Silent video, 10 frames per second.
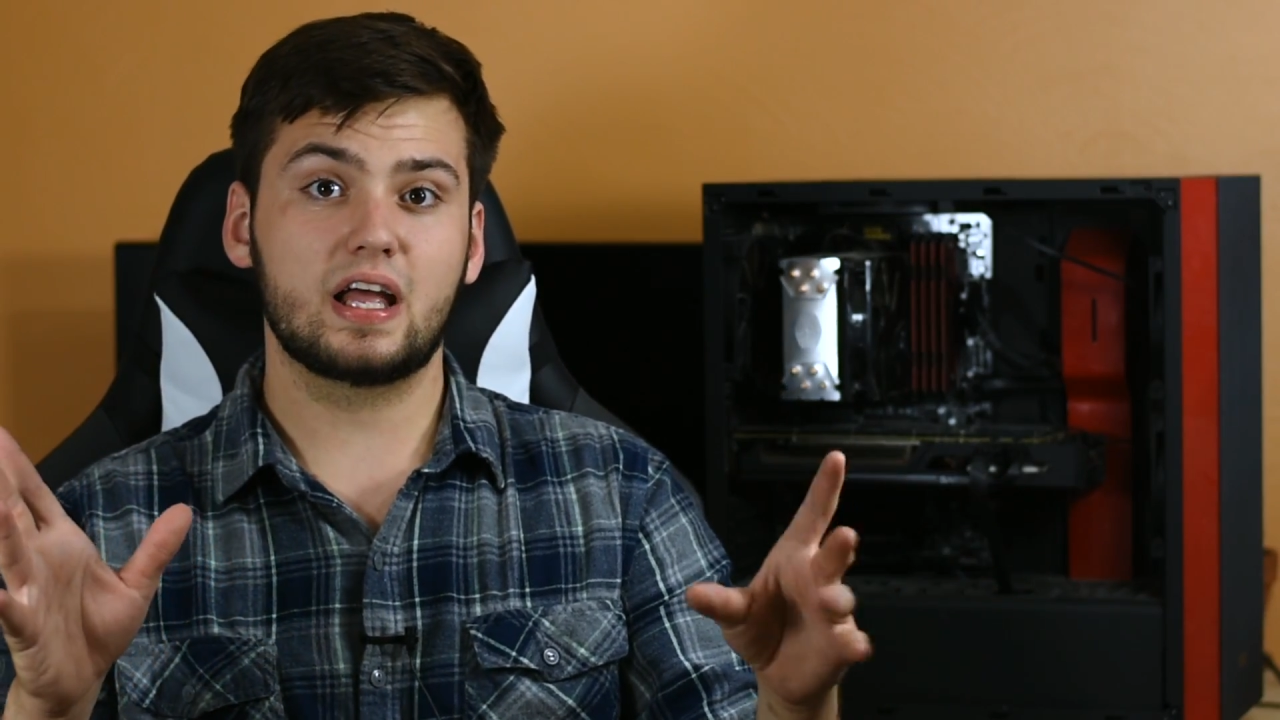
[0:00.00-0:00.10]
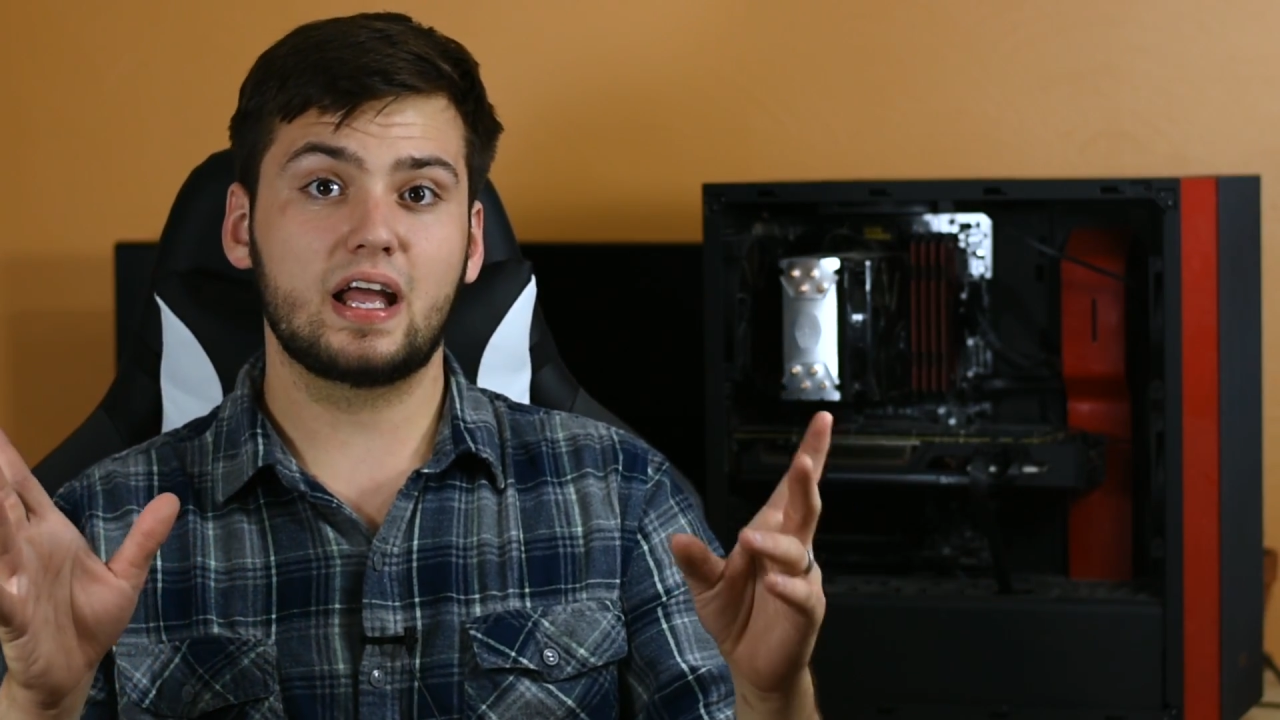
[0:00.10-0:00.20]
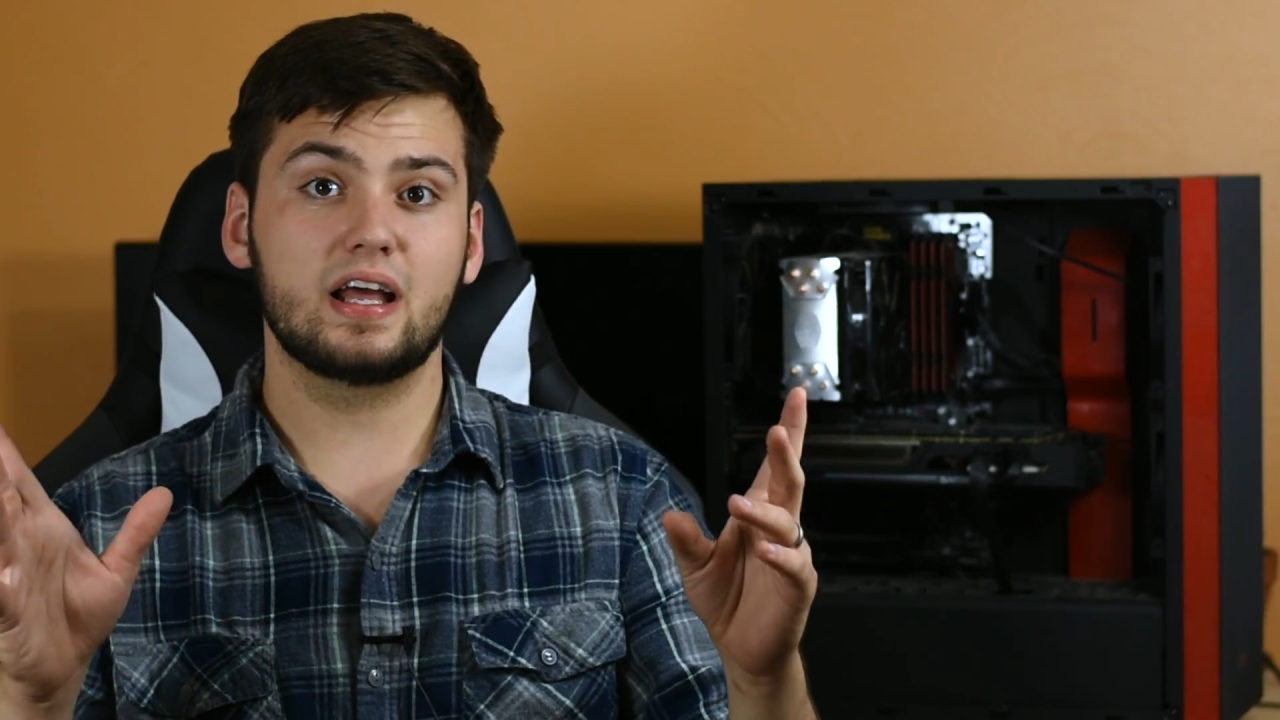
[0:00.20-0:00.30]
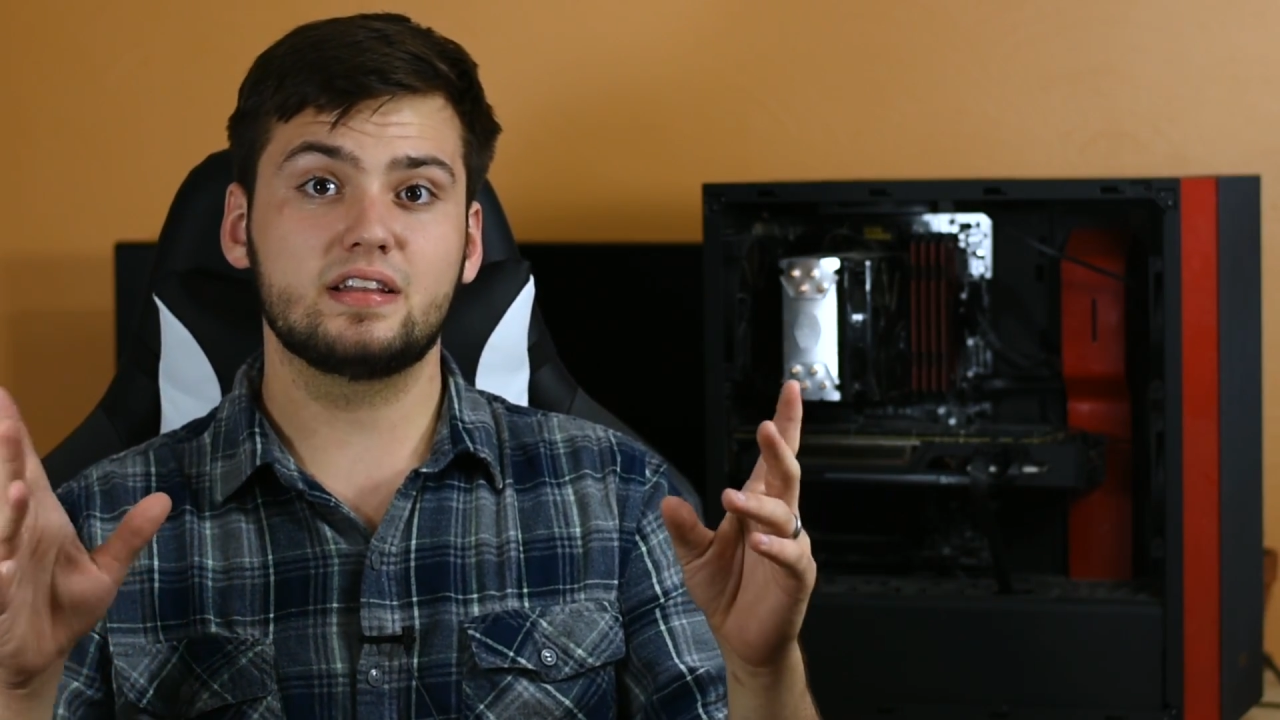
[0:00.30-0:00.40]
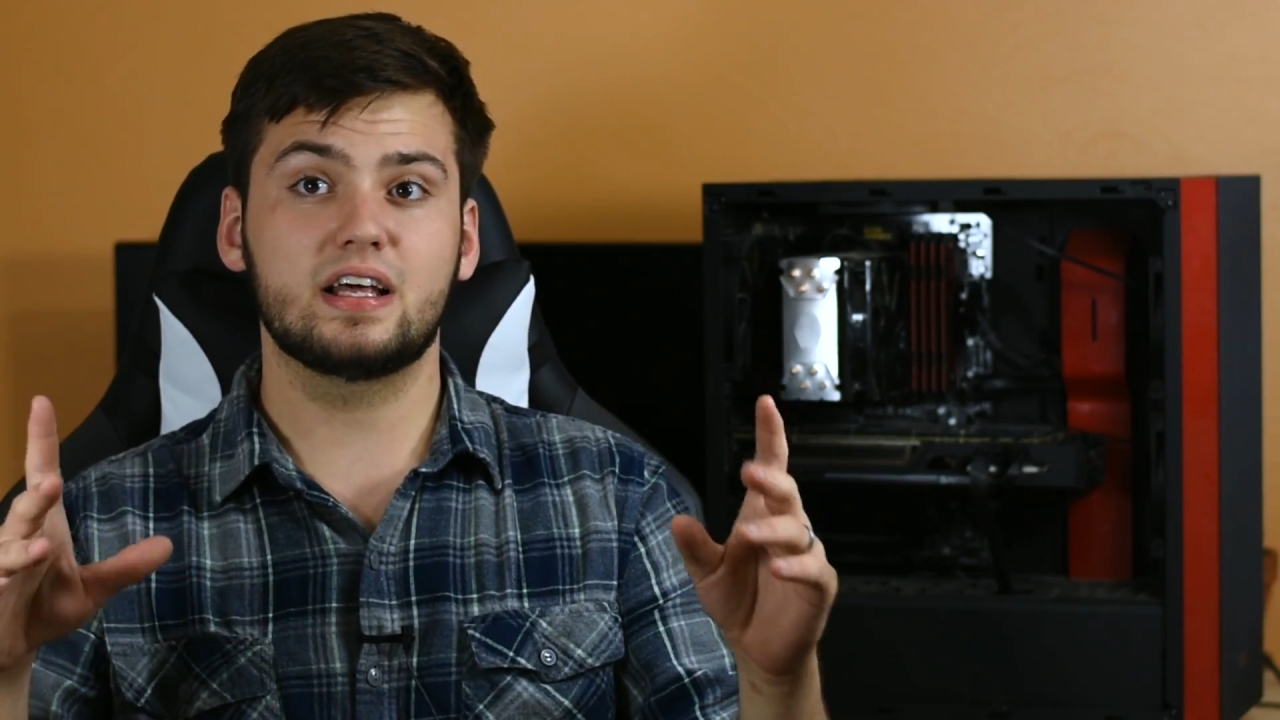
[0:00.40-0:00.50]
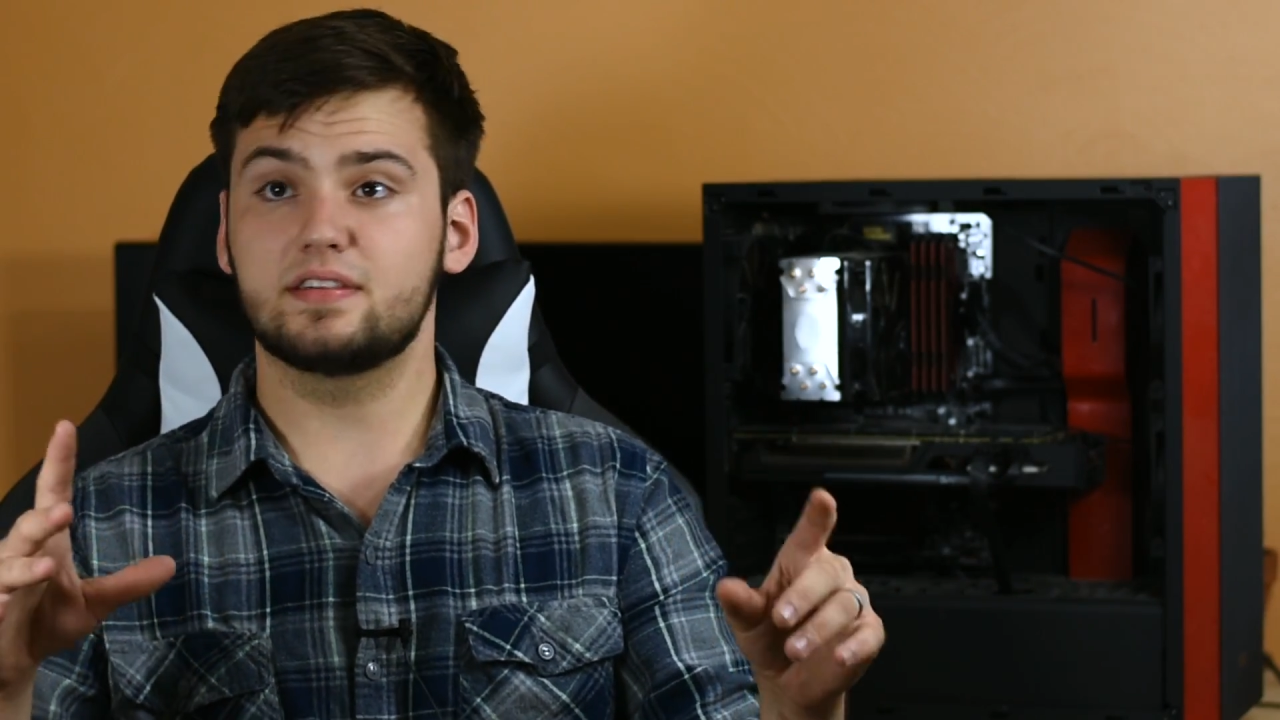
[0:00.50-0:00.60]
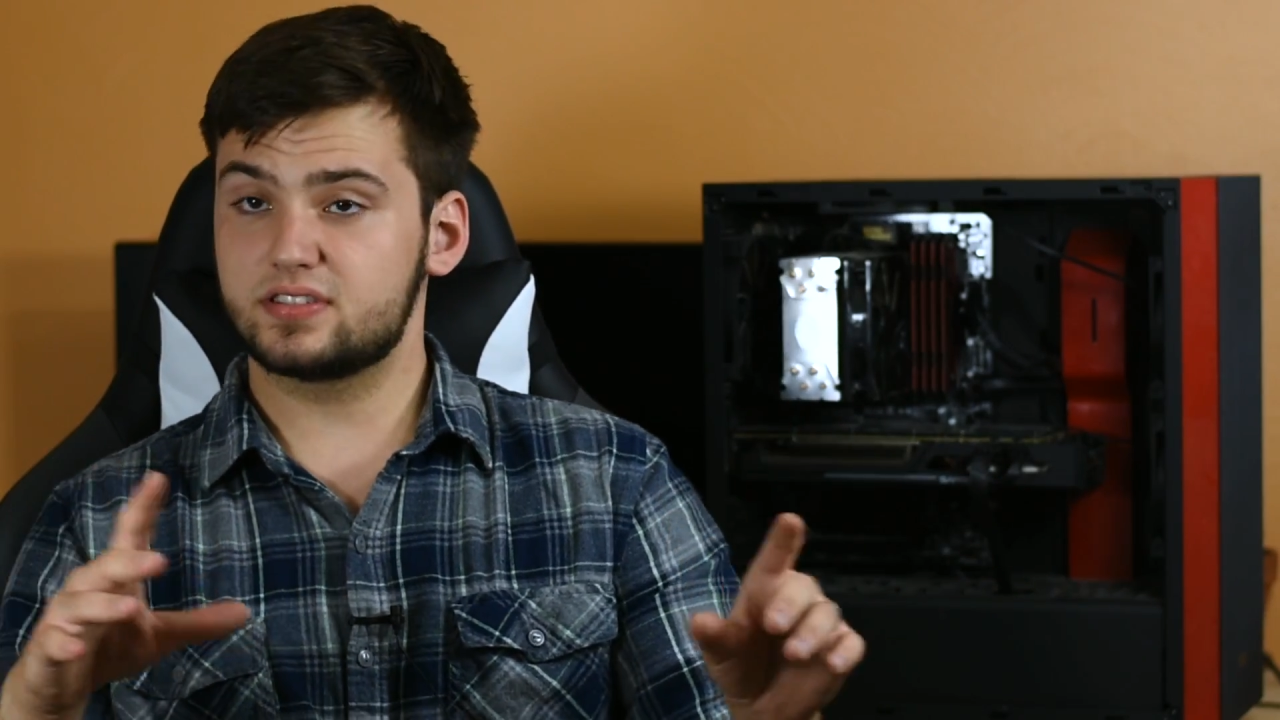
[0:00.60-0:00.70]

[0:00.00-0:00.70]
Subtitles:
and then if